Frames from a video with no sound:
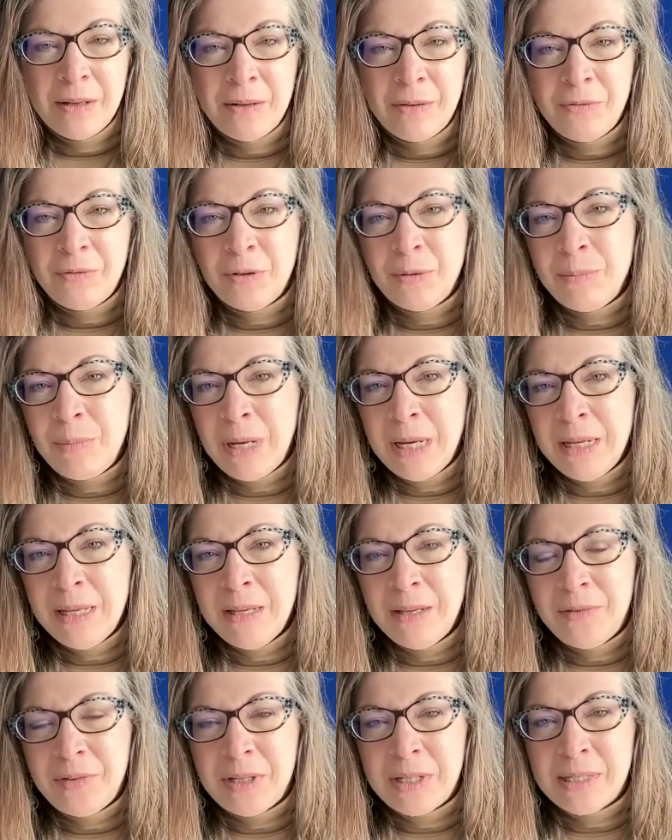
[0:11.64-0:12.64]
For
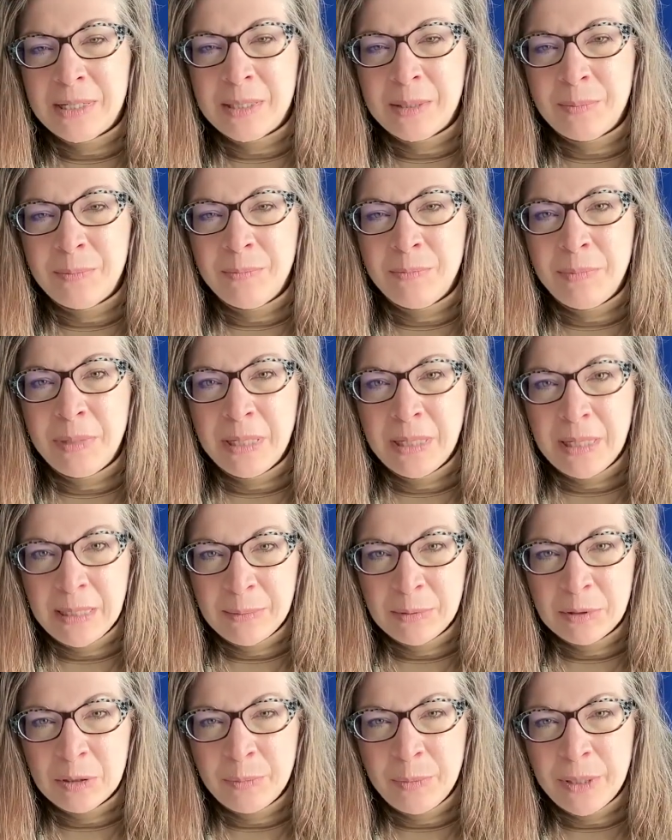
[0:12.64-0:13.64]
many of us, being
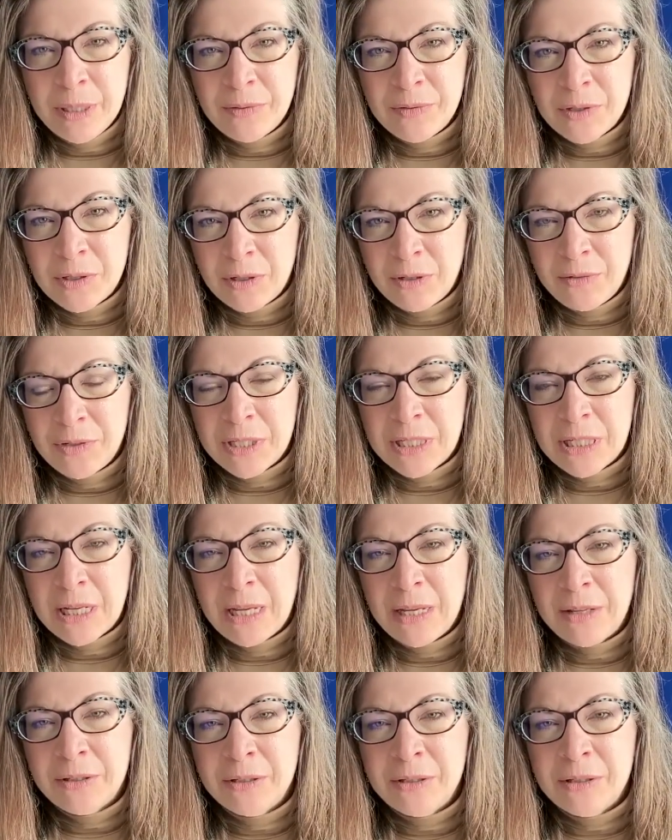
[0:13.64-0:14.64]
able to be of service to
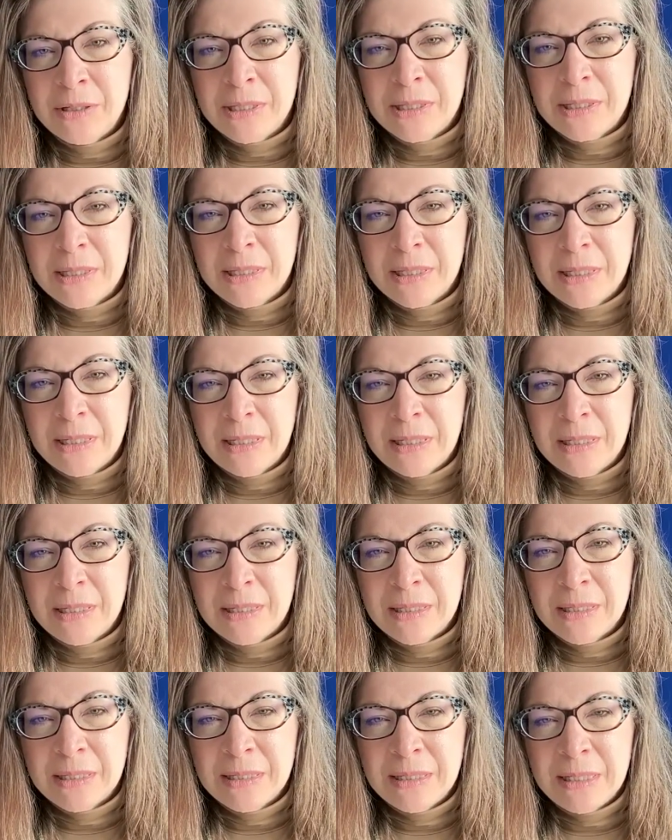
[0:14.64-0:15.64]
others
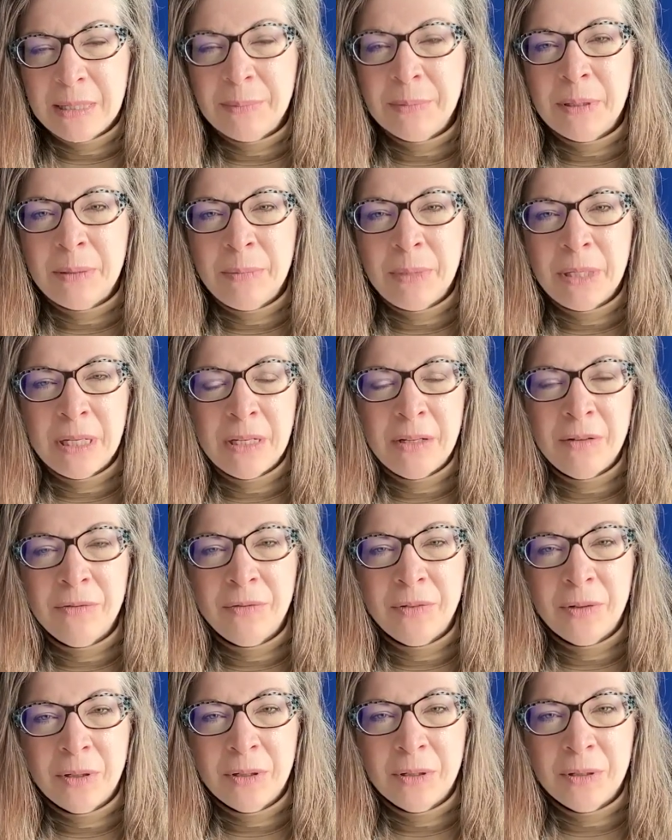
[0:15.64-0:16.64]
is deeply
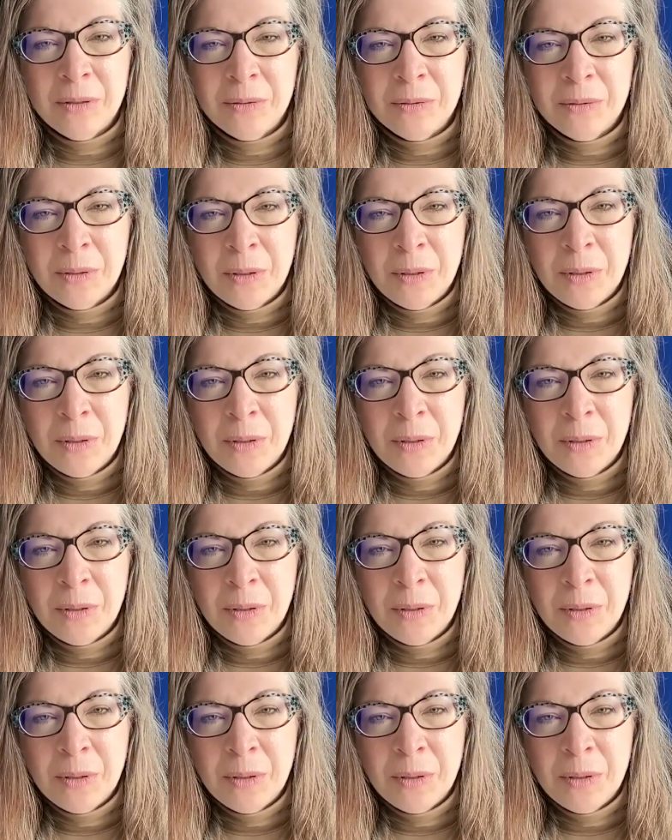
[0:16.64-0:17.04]
meaningful.